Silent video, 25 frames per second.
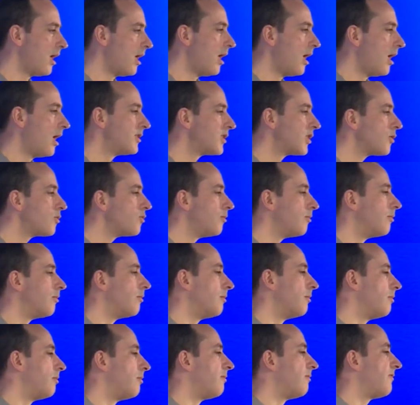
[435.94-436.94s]
So
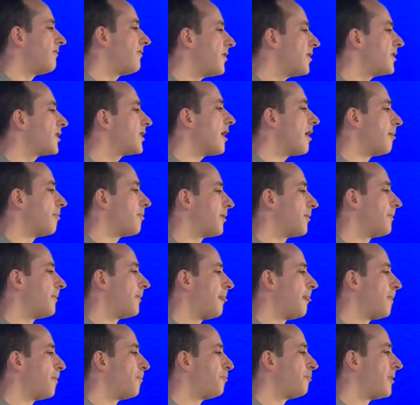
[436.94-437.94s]
first up,
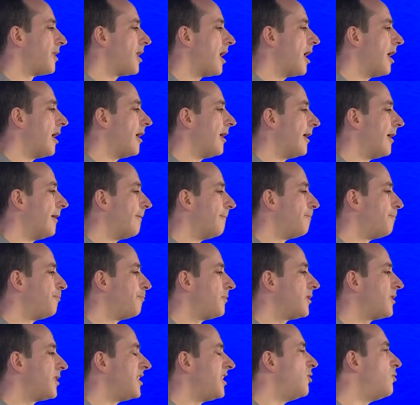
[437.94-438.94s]

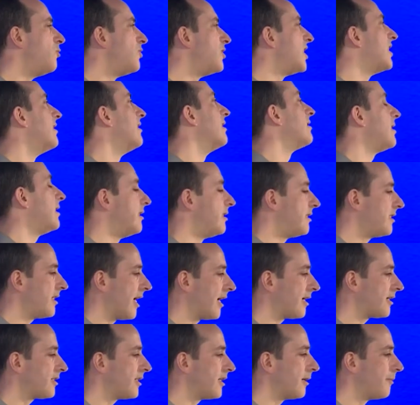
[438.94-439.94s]
the utilities
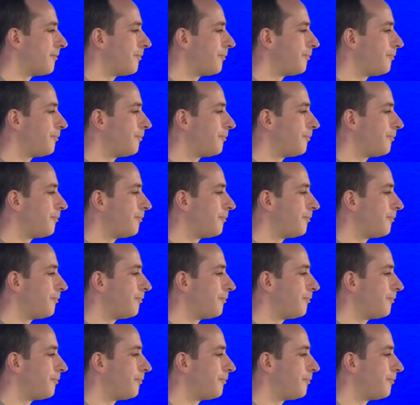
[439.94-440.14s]
sector.